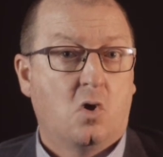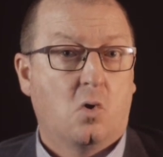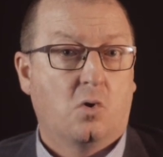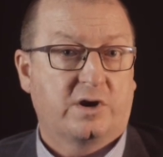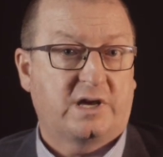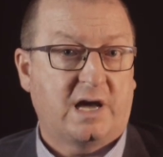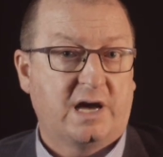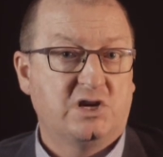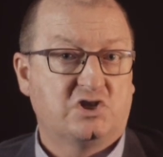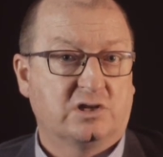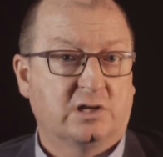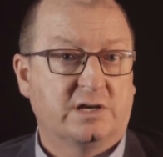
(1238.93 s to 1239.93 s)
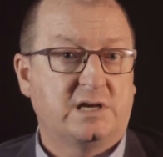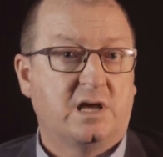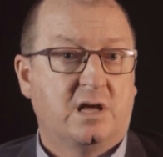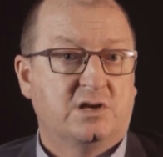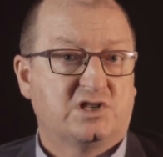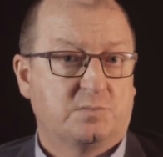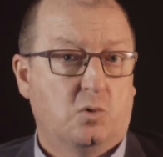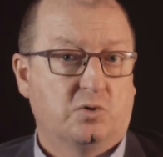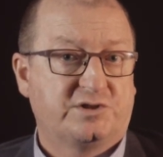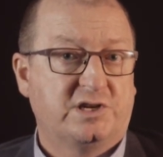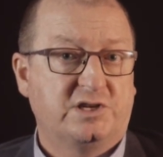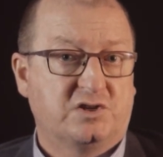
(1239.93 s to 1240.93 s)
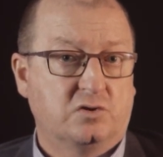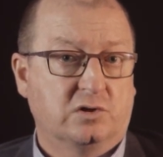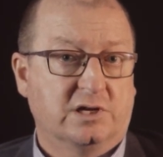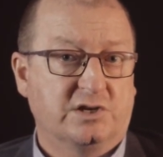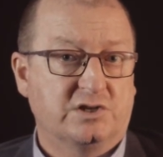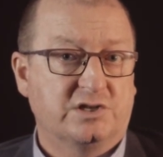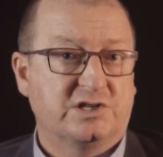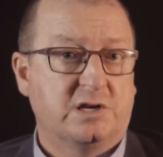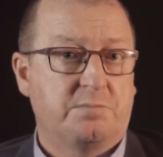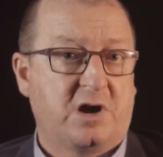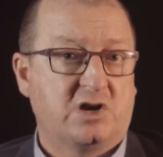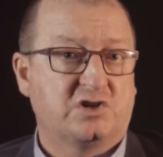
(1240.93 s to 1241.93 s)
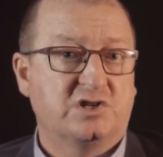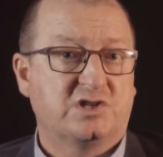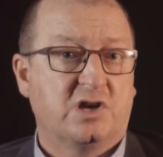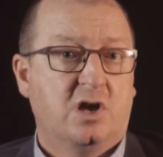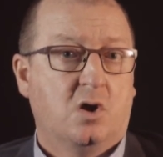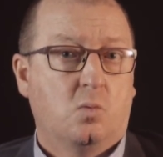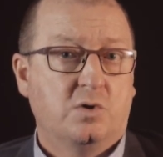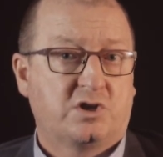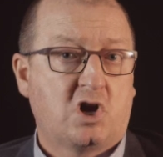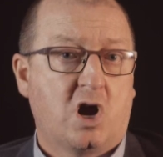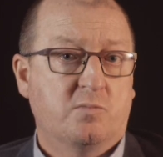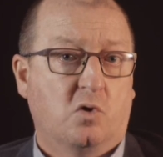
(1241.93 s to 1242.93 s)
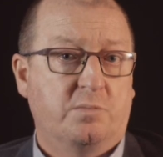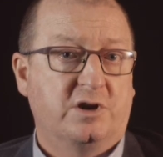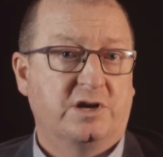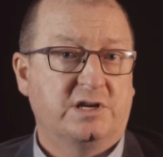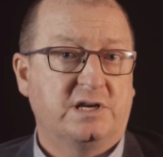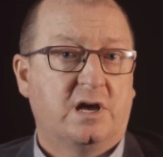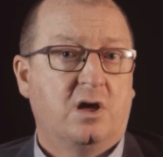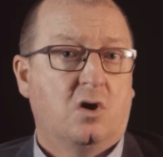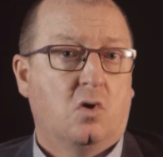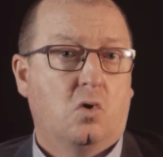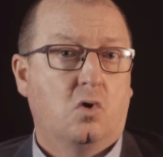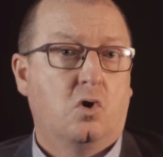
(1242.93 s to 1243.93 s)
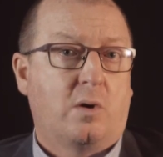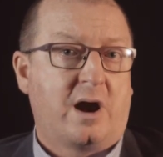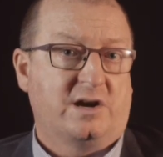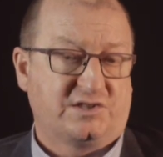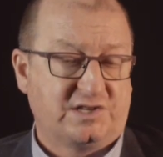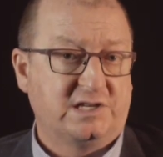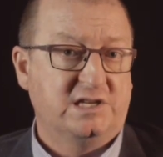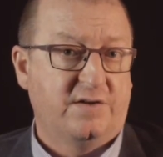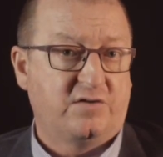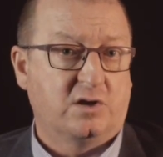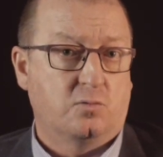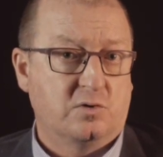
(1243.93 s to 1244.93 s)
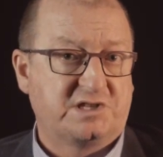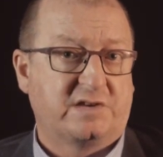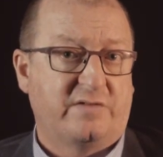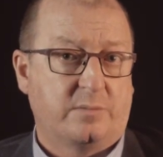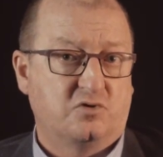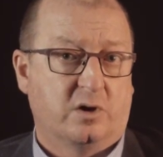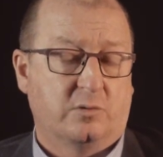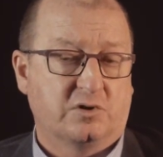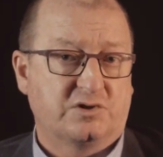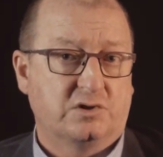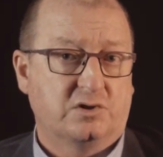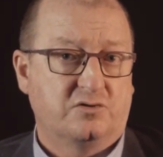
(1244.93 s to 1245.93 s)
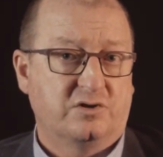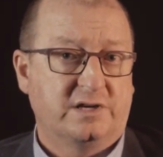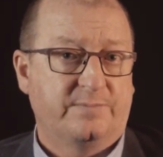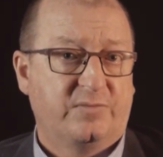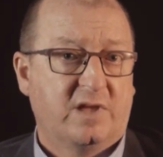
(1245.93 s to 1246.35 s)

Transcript: or occasionally small T2 lesions in patients with comorbidity or who are at significant risk of abdominal surgery.